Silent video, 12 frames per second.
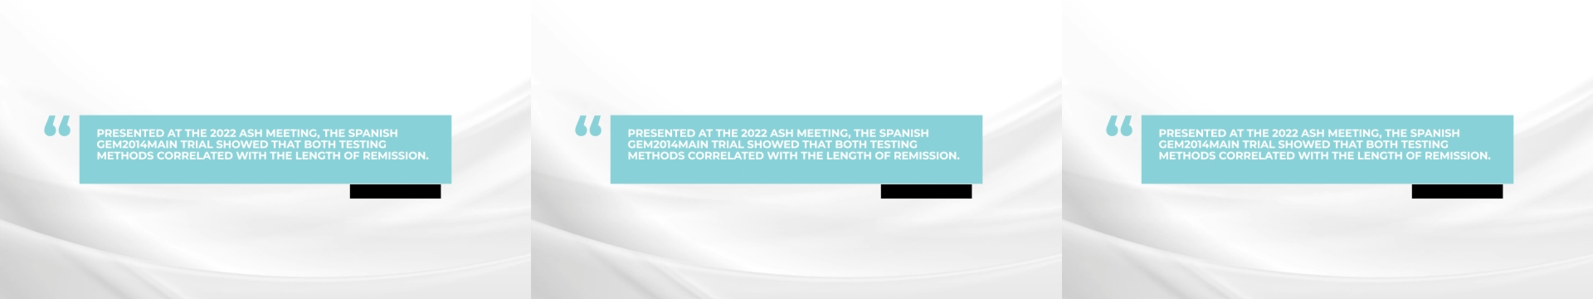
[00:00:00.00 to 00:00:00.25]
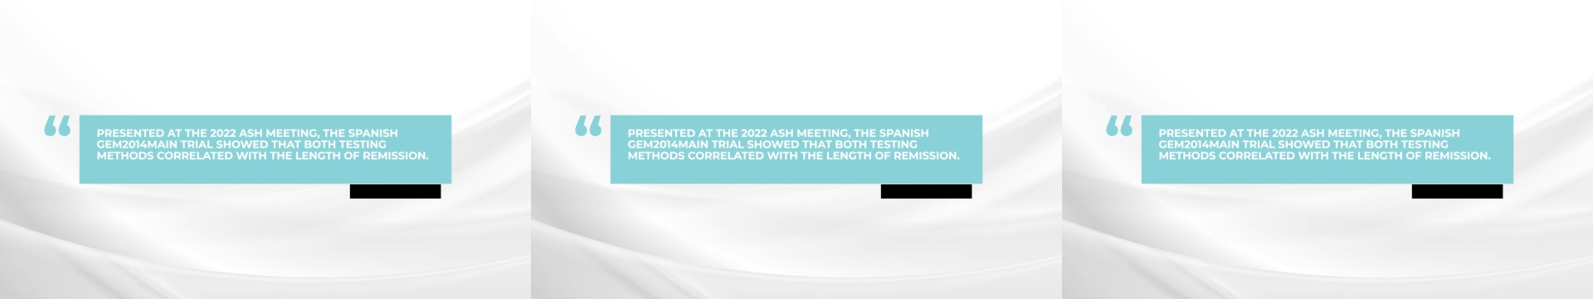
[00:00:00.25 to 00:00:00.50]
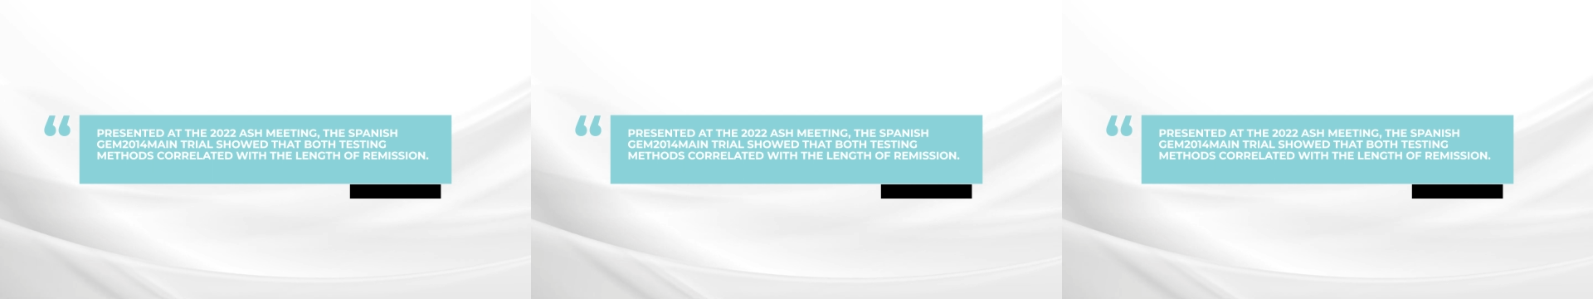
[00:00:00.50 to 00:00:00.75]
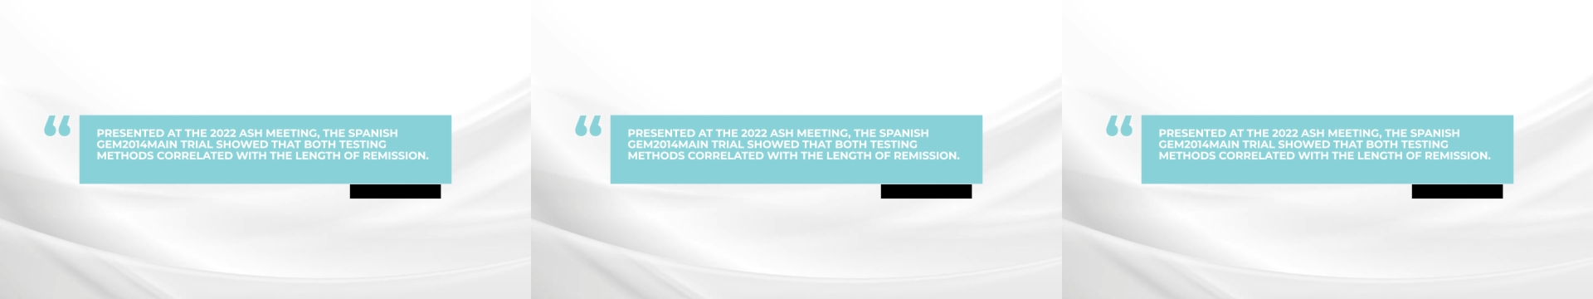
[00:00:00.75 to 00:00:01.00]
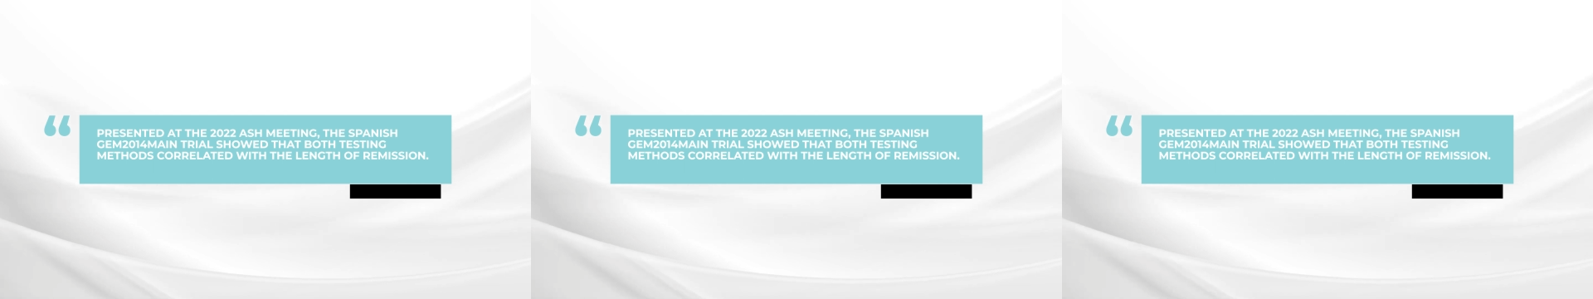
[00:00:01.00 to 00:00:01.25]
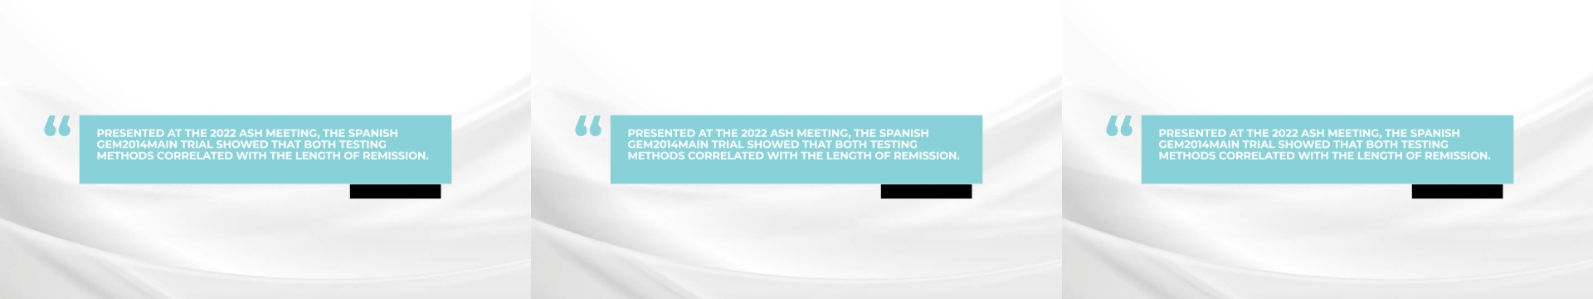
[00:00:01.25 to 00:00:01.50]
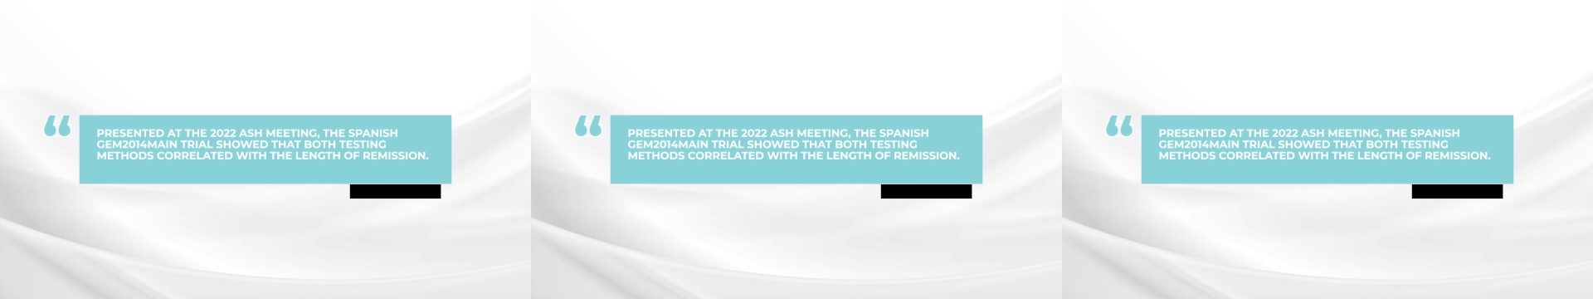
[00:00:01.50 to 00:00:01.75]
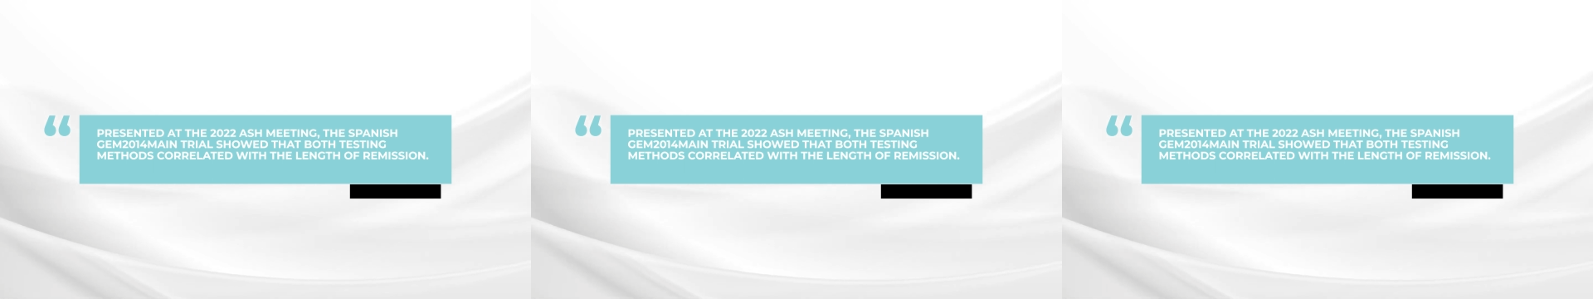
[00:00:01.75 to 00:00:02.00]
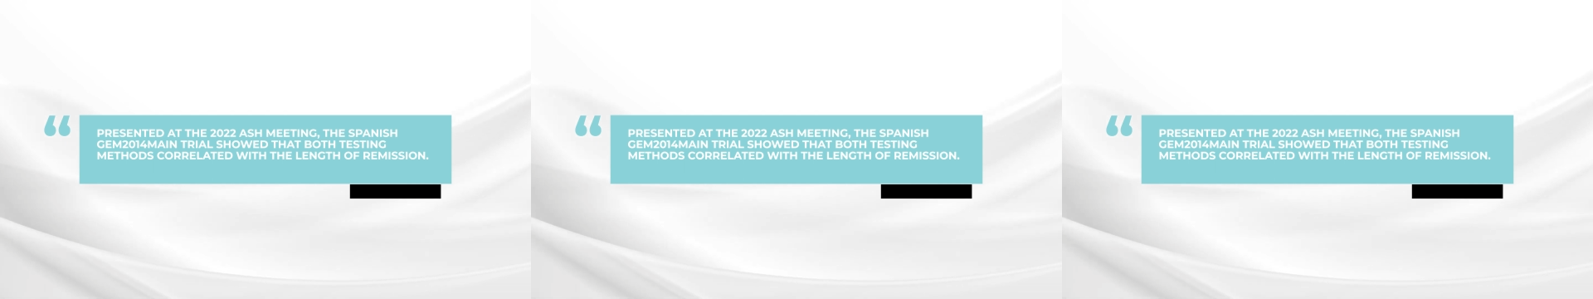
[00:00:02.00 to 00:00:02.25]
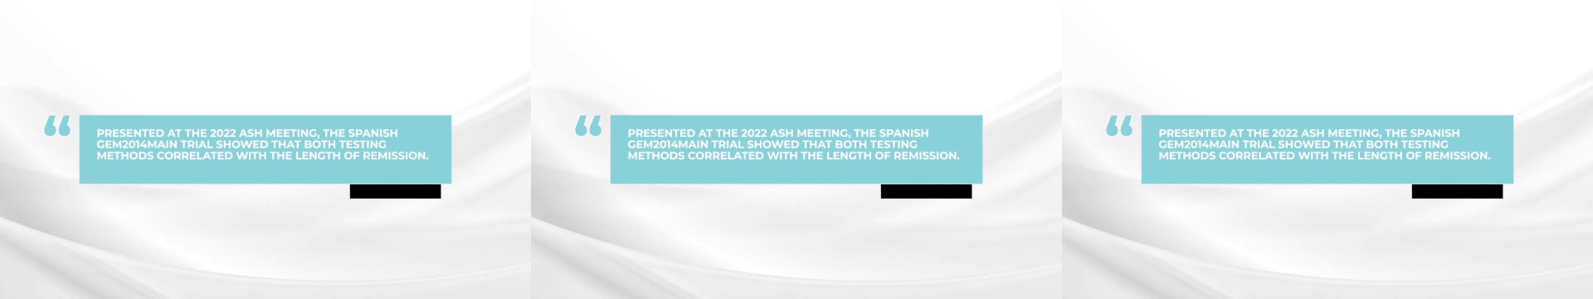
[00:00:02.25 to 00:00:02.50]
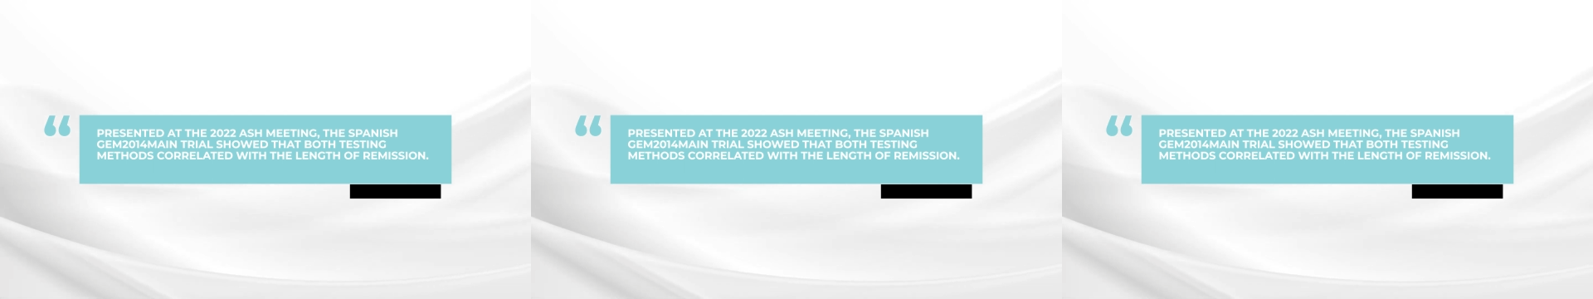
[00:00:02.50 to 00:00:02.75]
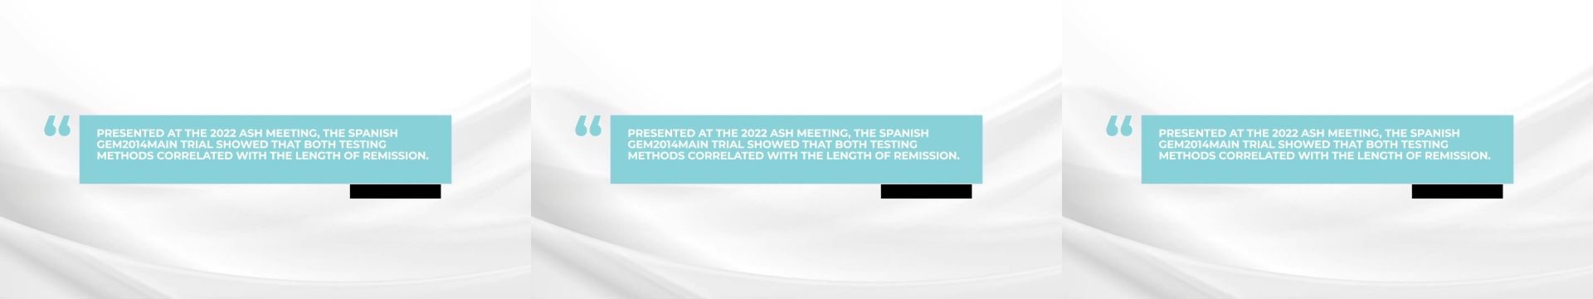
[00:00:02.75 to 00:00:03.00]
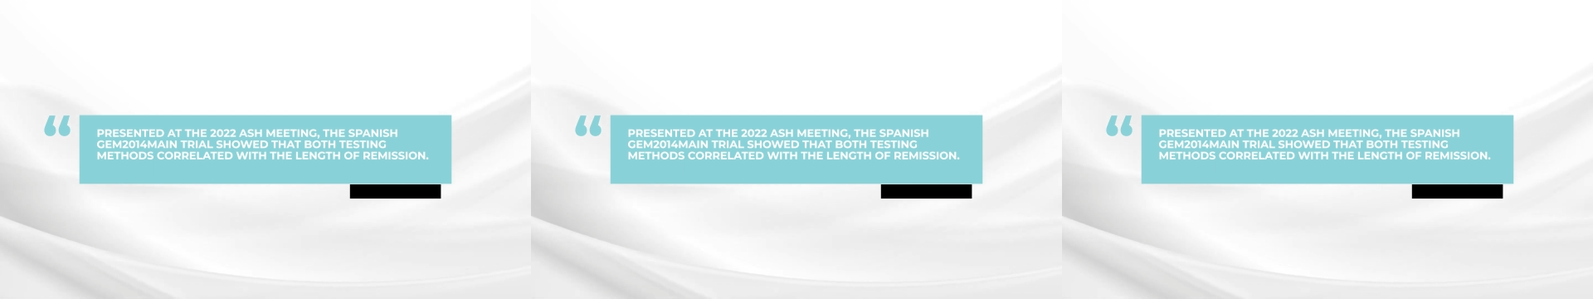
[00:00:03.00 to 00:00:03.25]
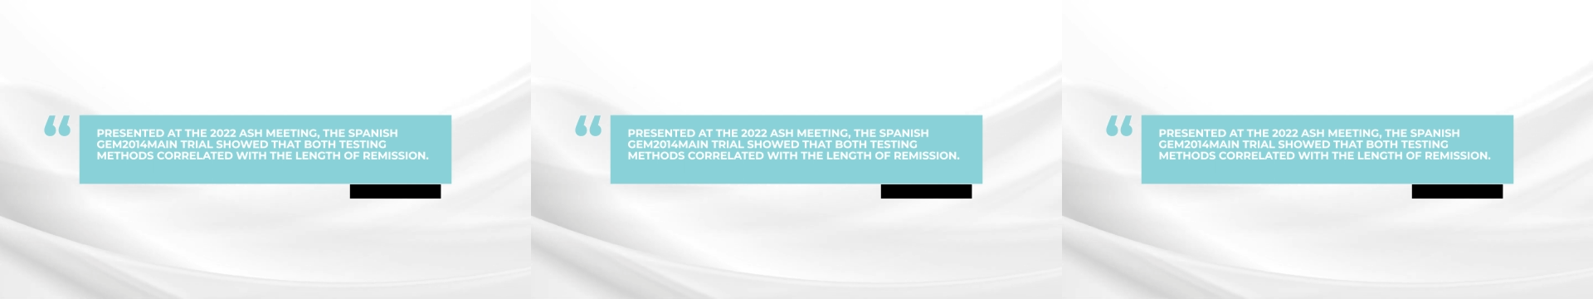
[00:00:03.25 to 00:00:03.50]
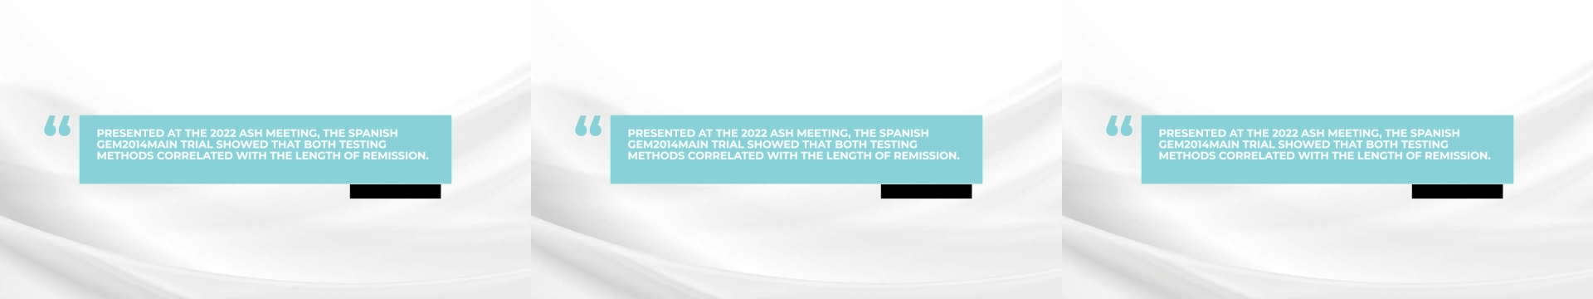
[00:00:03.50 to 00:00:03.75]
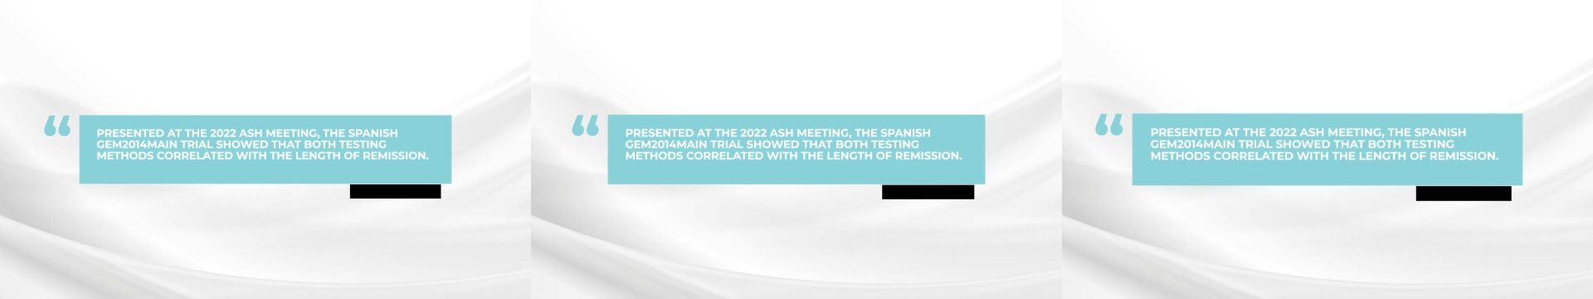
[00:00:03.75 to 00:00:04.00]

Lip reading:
(no speaker visible)